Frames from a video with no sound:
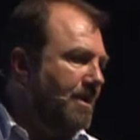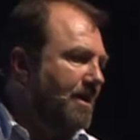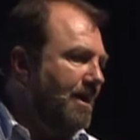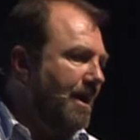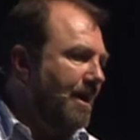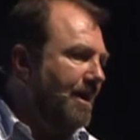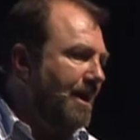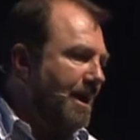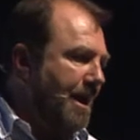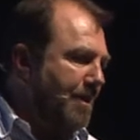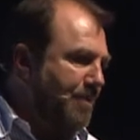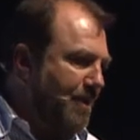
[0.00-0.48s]

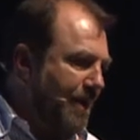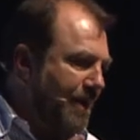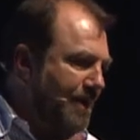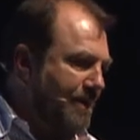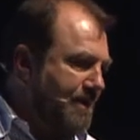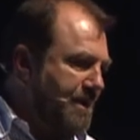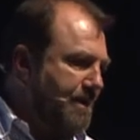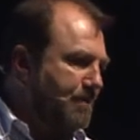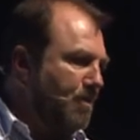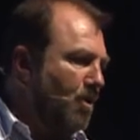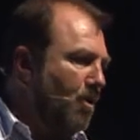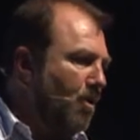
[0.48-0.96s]
and keeping it
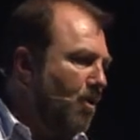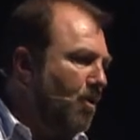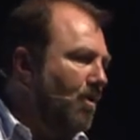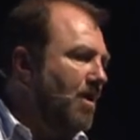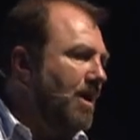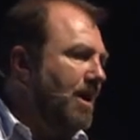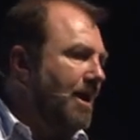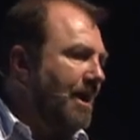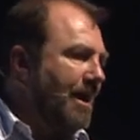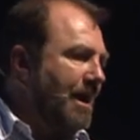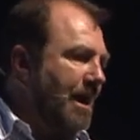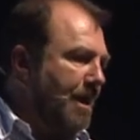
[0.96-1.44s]
small
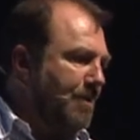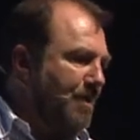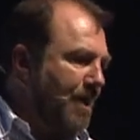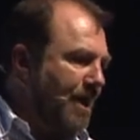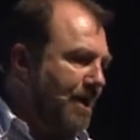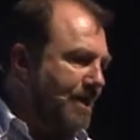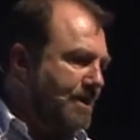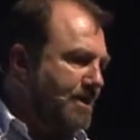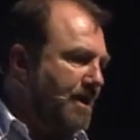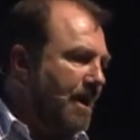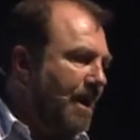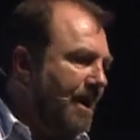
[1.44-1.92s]
and keeping
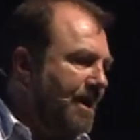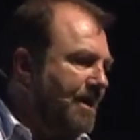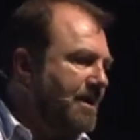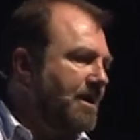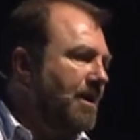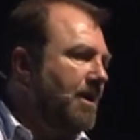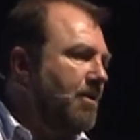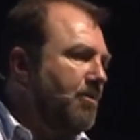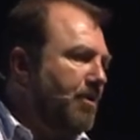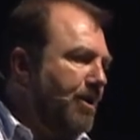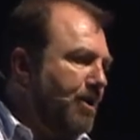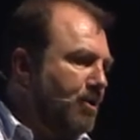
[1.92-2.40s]
it tight
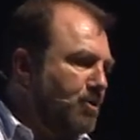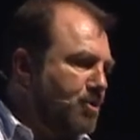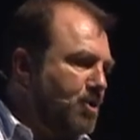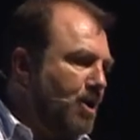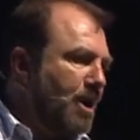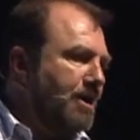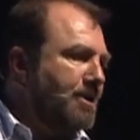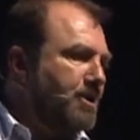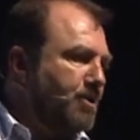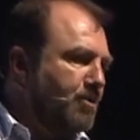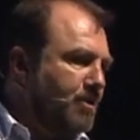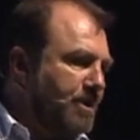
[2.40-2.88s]
when you're
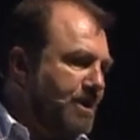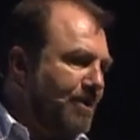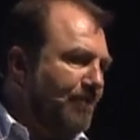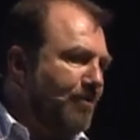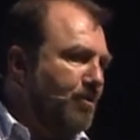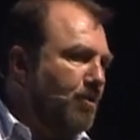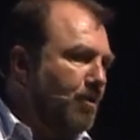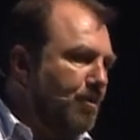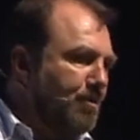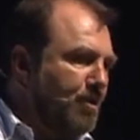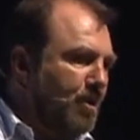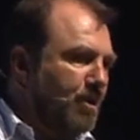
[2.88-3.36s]
trying to do a
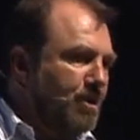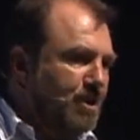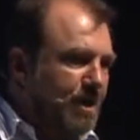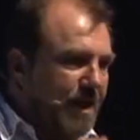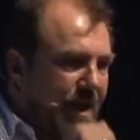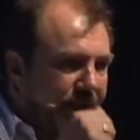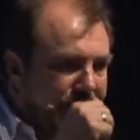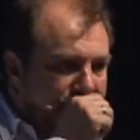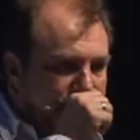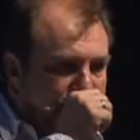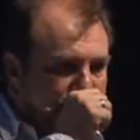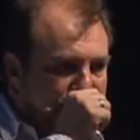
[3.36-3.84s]
difficult
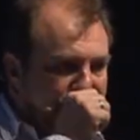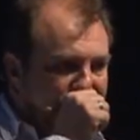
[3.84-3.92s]
project.